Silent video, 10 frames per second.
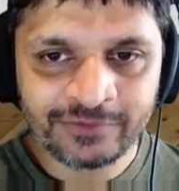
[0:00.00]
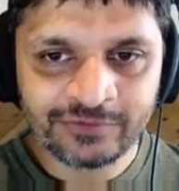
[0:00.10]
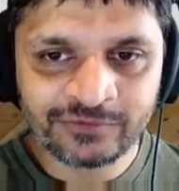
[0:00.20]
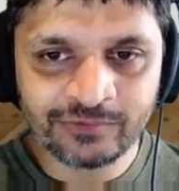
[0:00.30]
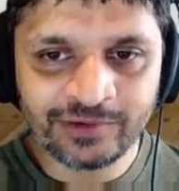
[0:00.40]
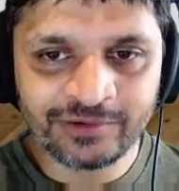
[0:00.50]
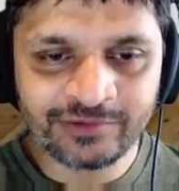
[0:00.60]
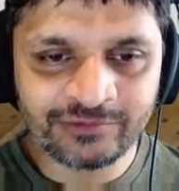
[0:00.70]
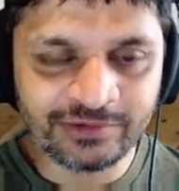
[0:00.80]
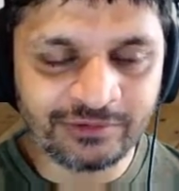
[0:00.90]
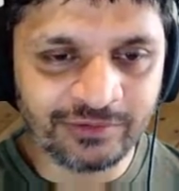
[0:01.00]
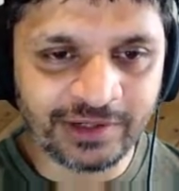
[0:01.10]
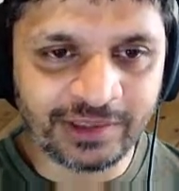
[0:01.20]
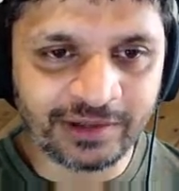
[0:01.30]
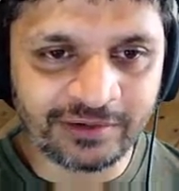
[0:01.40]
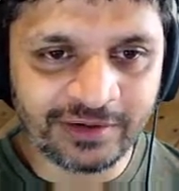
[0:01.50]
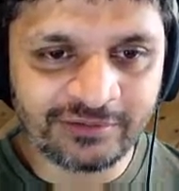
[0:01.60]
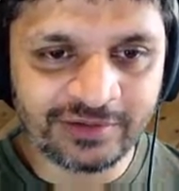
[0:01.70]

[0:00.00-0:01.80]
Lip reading: So we don't have to do anything, right?